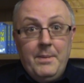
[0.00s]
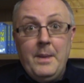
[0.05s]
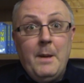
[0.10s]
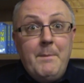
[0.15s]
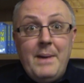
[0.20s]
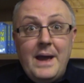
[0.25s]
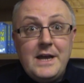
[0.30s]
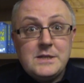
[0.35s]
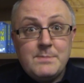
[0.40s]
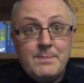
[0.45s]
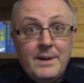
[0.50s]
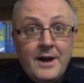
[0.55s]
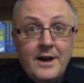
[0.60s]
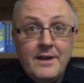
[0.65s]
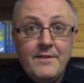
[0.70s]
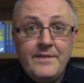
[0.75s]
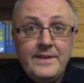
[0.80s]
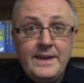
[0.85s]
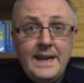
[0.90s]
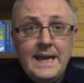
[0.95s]
the best
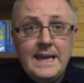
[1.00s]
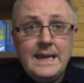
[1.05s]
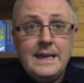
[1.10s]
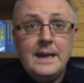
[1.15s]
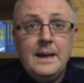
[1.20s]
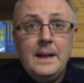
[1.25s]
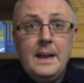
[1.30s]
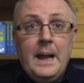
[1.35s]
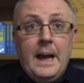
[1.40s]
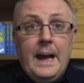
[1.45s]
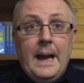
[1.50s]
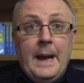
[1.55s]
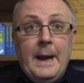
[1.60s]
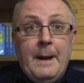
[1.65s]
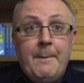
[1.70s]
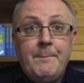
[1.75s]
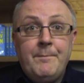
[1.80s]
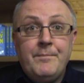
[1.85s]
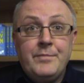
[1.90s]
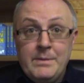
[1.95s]
part of the day.
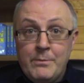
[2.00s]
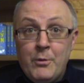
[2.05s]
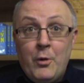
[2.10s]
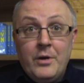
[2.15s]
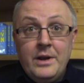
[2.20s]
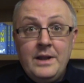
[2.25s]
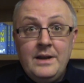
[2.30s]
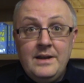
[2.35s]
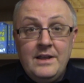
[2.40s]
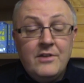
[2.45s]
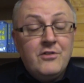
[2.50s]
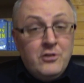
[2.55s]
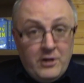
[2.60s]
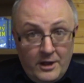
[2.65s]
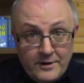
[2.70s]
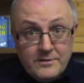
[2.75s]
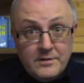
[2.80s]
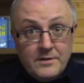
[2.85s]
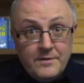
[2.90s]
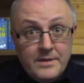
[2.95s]
Um, the morning is
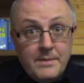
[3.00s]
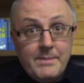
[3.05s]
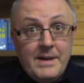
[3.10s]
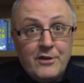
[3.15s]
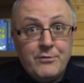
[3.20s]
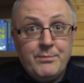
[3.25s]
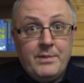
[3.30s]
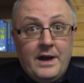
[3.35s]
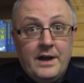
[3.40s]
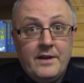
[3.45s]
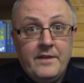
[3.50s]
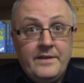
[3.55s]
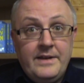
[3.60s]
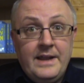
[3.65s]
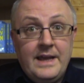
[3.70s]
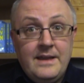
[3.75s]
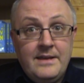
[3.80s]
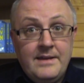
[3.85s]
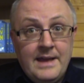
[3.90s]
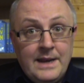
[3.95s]
not the best part of the
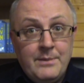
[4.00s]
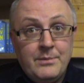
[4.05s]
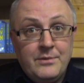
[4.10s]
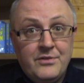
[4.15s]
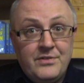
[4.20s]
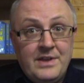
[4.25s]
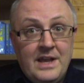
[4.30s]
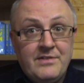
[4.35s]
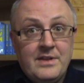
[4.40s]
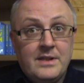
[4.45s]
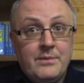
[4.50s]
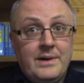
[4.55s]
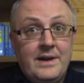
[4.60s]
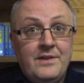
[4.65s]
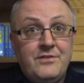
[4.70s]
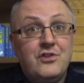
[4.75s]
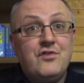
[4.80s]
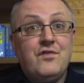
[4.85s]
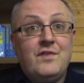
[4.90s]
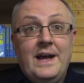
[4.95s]
day. Anyone who says
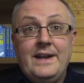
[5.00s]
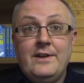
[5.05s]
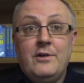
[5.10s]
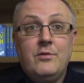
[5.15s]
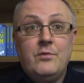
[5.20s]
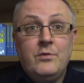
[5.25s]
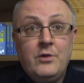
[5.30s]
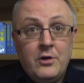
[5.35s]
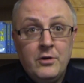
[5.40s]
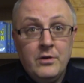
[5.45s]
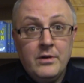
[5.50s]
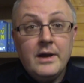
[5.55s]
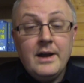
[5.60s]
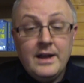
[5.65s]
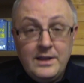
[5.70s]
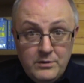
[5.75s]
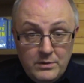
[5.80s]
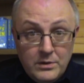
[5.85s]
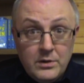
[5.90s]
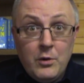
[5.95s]
otherwise is flat out wrong,
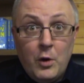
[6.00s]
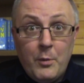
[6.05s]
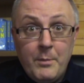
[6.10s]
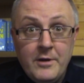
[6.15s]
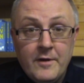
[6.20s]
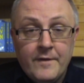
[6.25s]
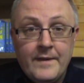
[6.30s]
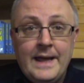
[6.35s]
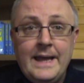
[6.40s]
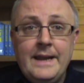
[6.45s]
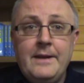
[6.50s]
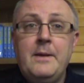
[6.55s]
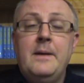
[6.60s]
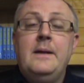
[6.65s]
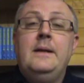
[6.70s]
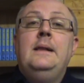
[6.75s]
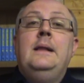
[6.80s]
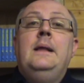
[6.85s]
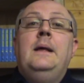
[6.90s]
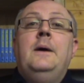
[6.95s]
and you can quote me on that.
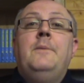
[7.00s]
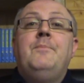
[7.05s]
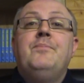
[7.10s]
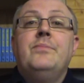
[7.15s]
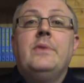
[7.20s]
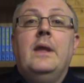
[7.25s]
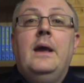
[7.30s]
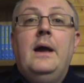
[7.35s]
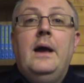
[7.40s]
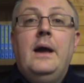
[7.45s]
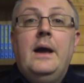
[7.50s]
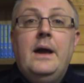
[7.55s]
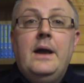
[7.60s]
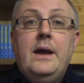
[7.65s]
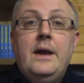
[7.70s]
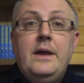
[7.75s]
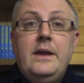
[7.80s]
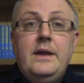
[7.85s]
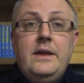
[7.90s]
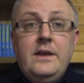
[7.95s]

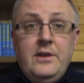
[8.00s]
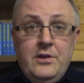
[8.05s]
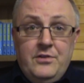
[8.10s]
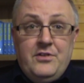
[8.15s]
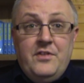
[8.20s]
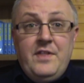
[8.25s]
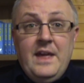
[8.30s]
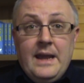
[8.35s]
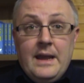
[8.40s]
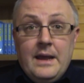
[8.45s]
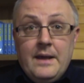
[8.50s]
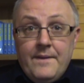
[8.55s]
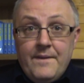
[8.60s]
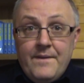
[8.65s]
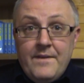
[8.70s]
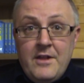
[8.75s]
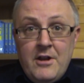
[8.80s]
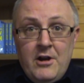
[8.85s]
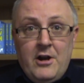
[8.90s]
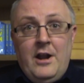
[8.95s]
Here's the thing
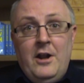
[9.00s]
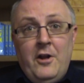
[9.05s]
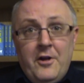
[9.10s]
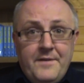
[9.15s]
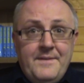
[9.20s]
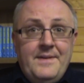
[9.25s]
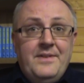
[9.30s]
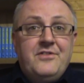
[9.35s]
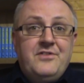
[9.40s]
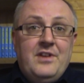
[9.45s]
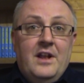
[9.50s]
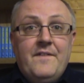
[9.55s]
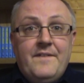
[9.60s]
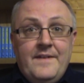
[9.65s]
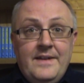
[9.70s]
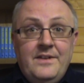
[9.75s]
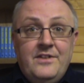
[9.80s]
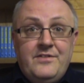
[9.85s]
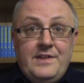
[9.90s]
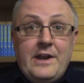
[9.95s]
there are a lot of
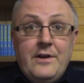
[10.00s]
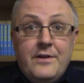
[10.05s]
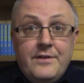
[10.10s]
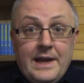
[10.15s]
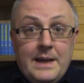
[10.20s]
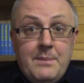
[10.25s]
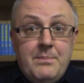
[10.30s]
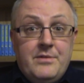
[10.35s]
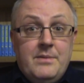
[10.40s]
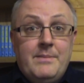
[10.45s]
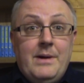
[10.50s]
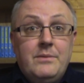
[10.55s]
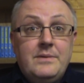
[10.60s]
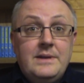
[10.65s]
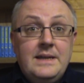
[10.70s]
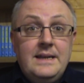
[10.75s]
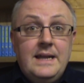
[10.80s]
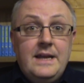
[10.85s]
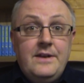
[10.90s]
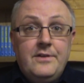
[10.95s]
insulting stereotypes about
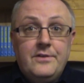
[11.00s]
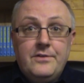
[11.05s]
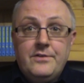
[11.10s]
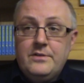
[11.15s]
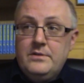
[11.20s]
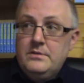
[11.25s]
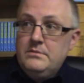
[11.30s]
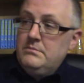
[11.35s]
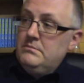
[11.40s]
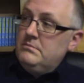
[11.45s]
teenagers.